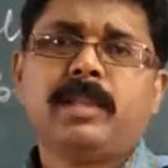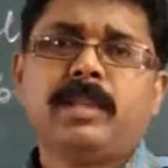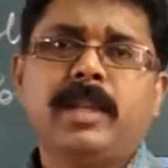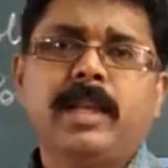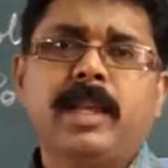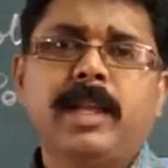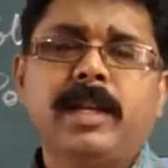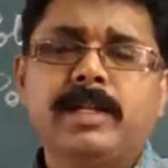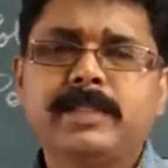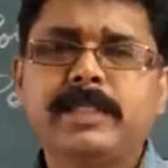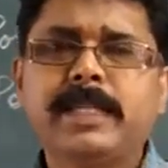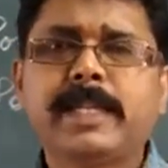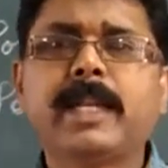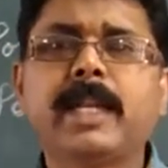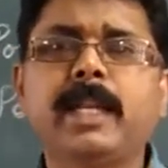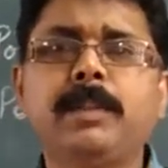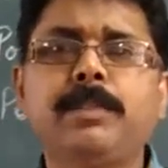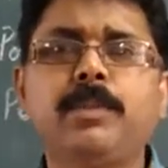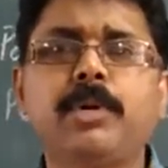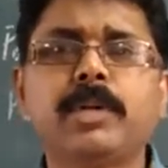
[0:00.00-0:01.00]
and
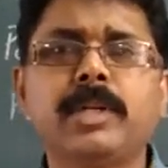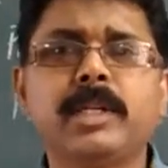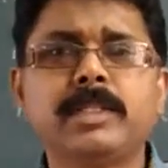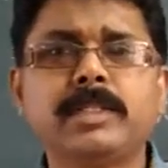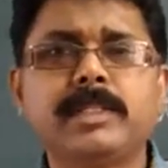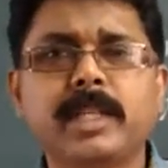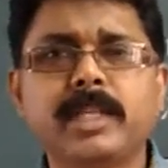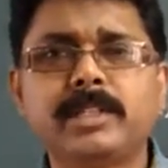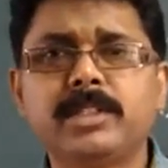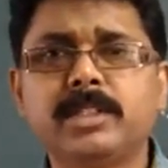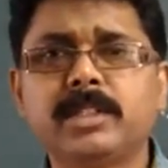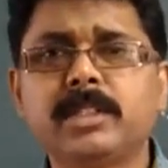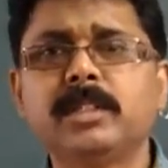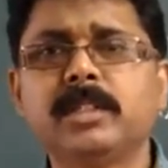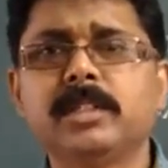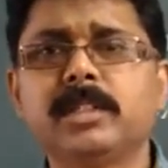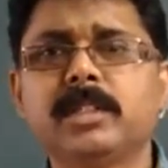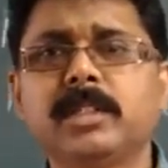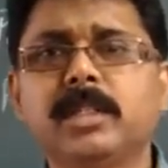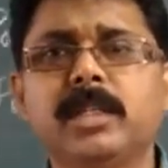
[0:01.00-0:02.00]
second important
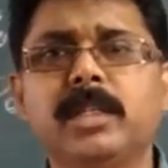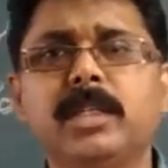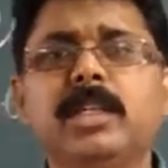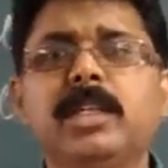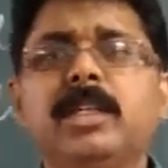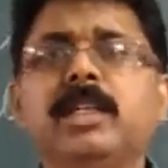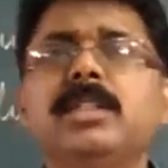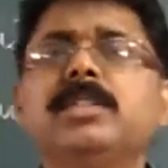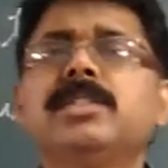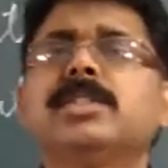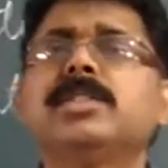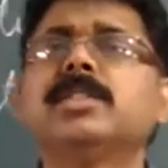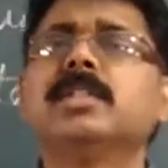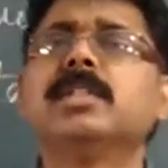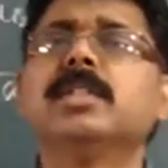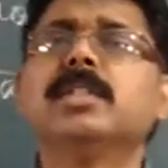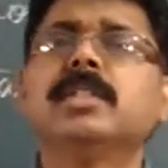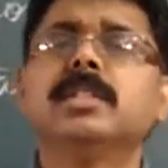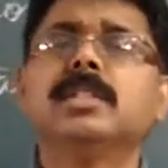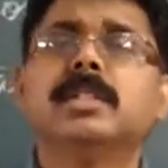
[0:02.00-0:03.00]
sector is
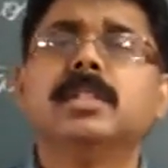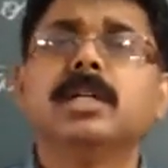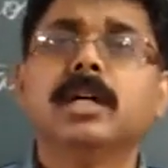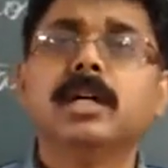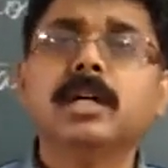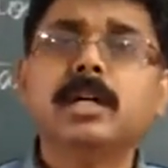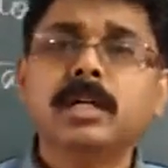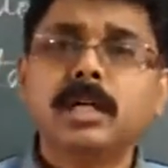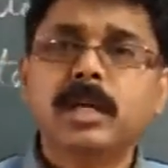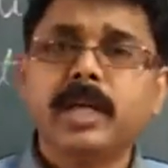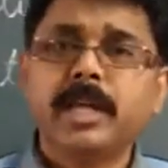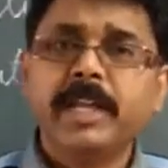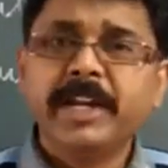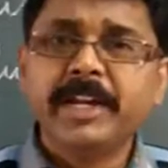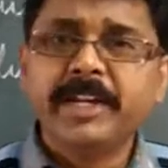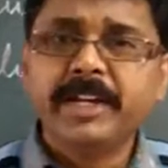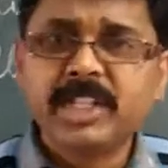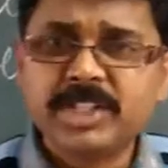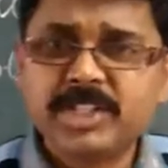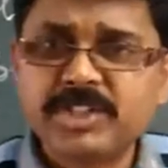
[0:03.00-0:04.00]
the
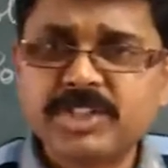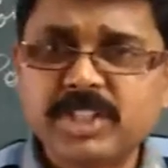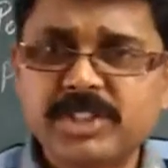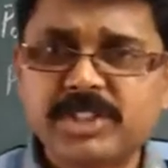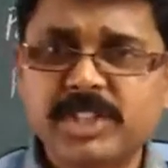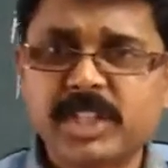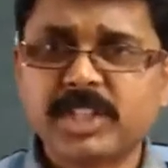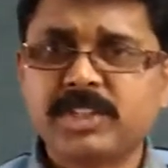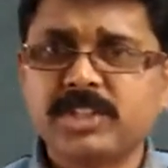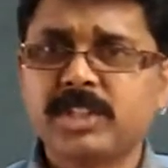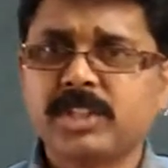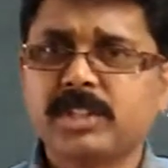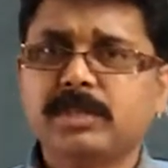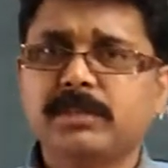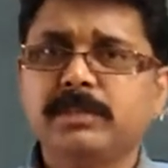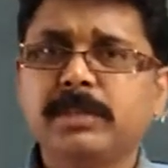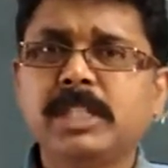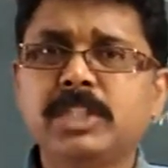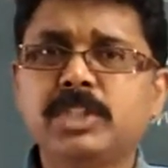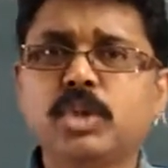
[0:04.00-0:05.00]
industrial sector,
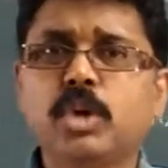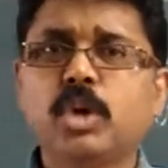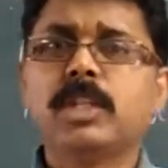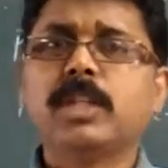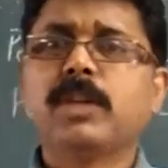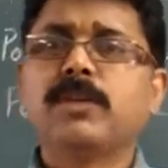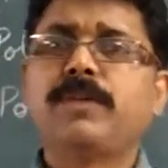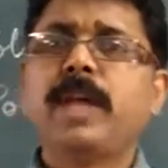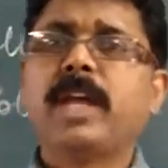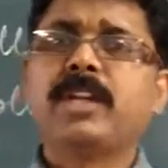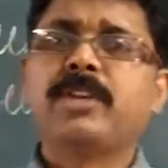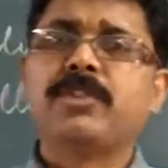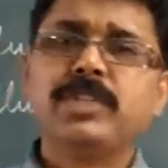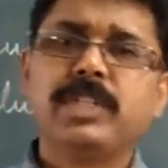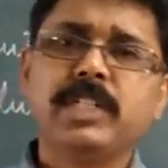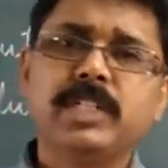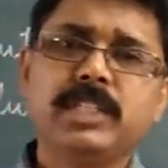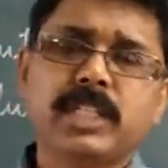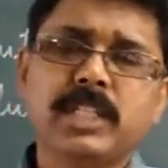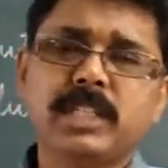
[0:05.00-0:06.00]
means all the
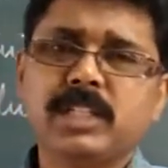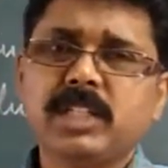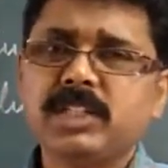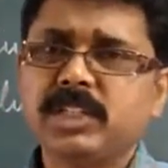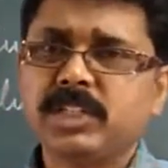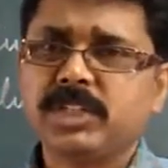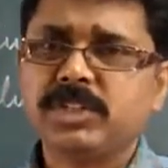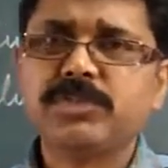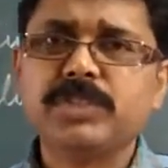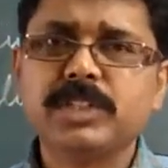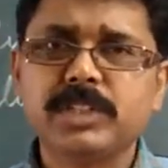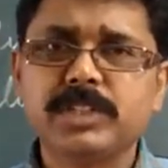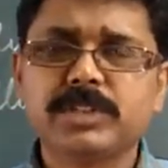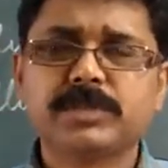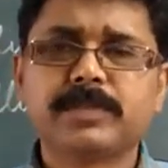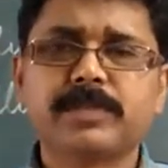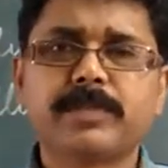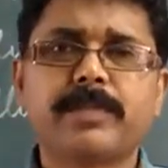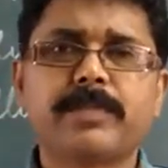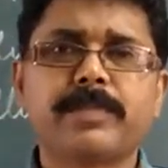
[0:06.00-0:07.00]
factories and the industries.
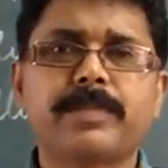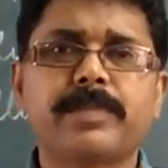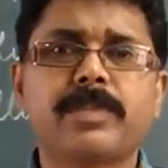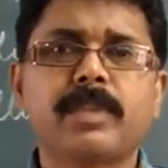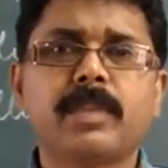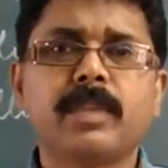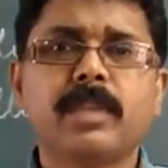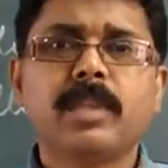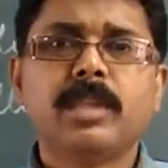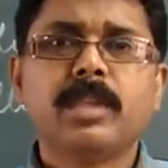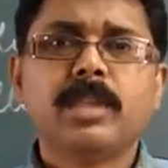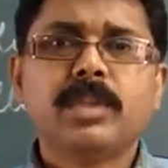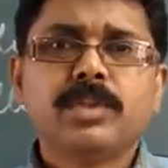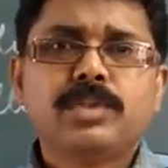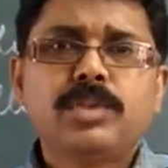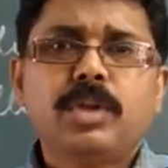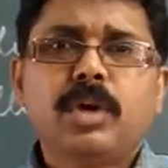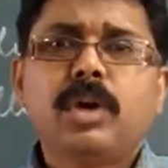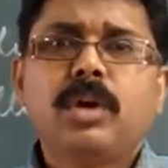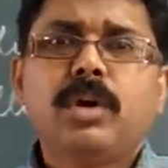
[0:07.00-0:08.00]

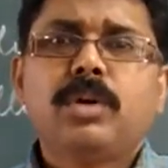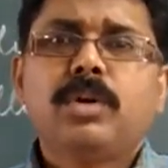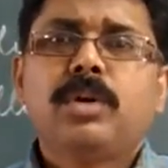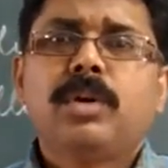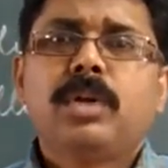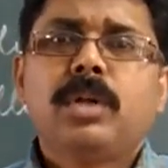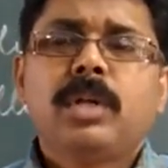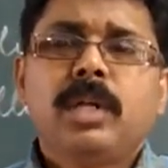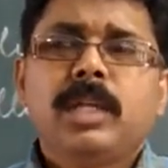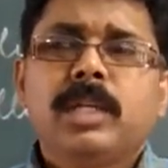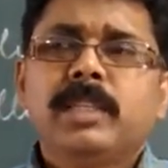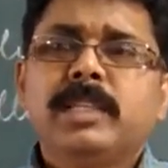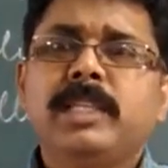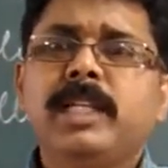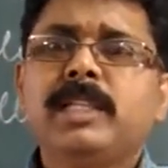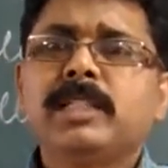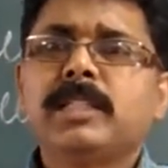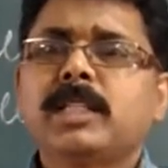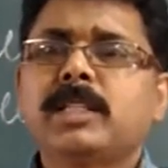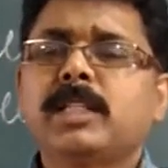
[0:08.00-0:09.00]
So
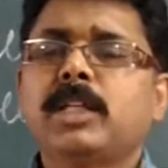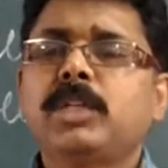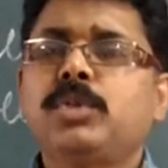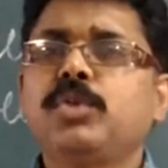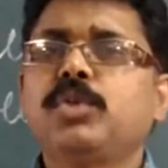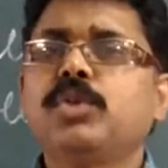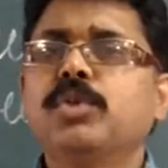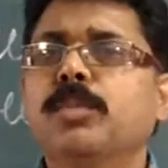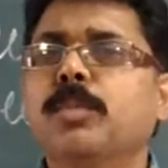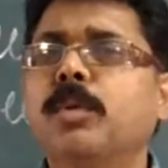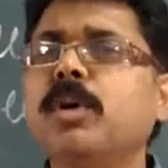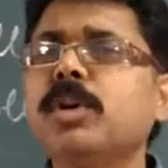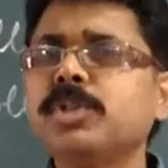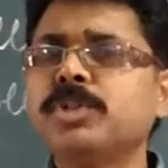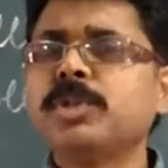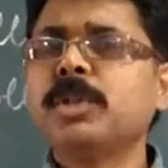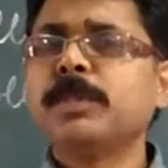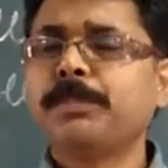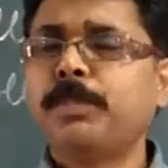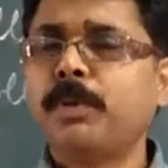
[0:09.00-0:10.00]
these are the two
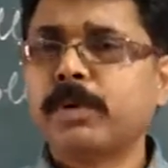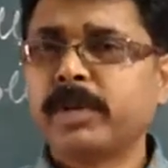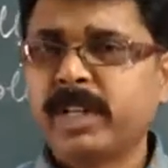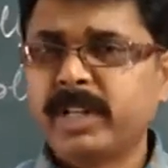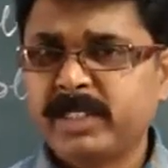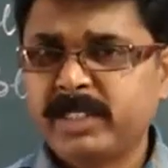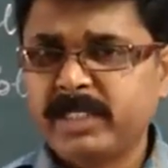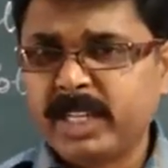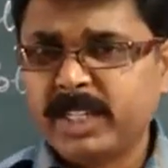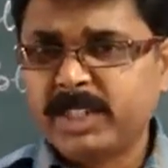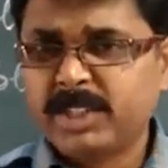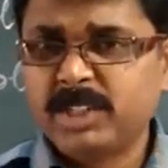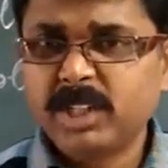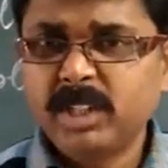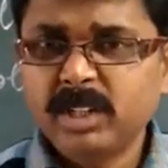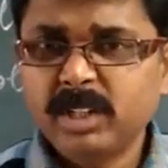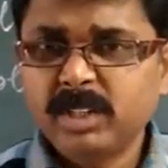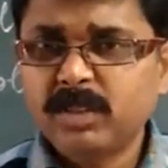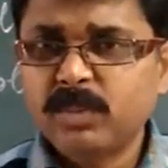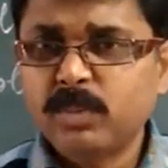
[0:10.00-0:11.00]
most important sector.
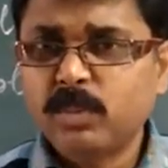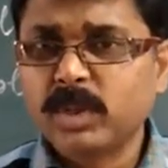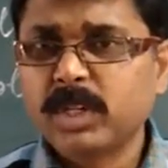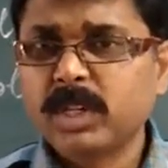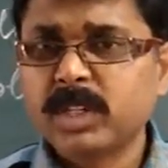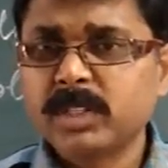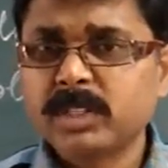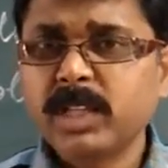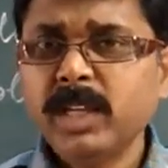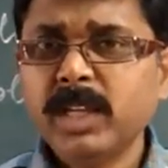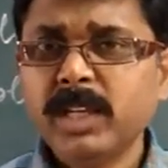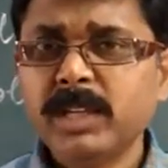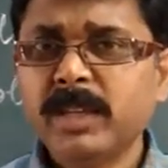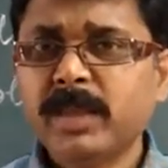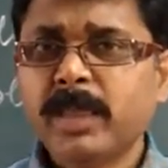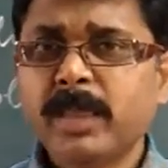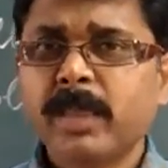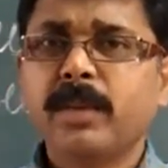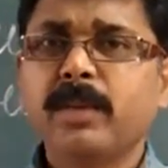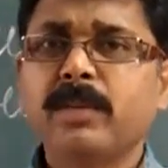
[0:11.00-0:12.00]
What are they?
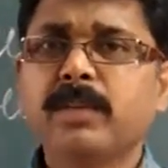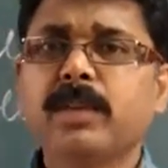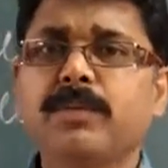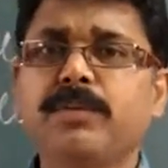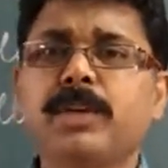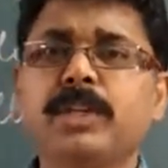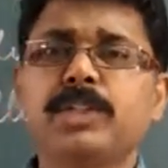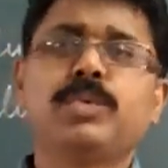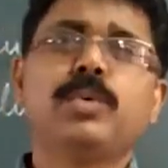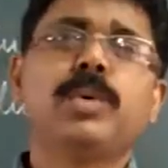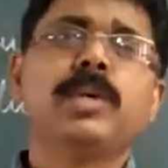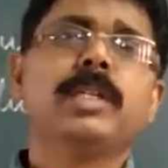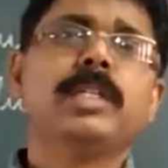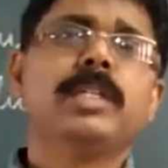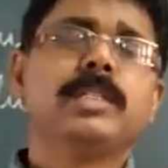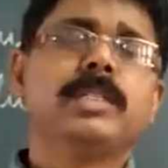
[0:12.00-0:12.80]
The first one is